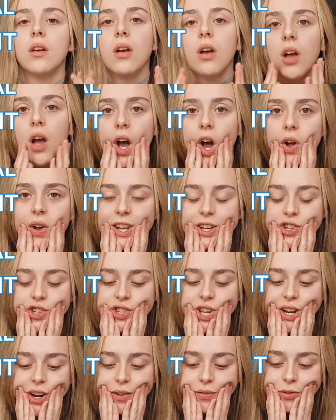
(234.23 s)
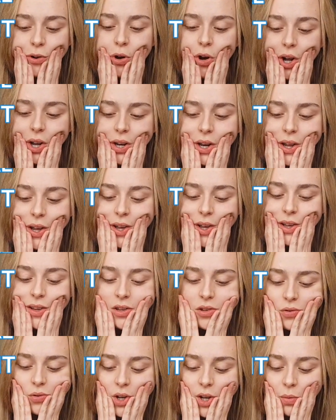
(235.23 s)
holy shit, I forgot.
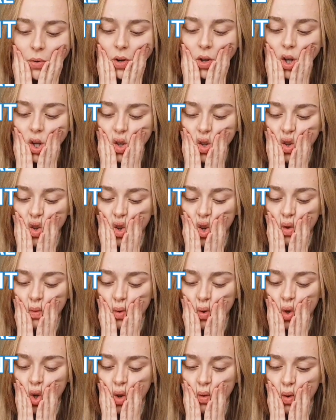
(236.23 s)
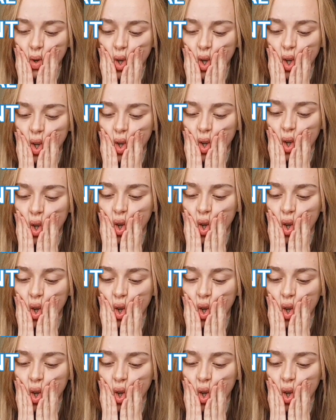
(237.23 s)
Cerebral autosomal dominant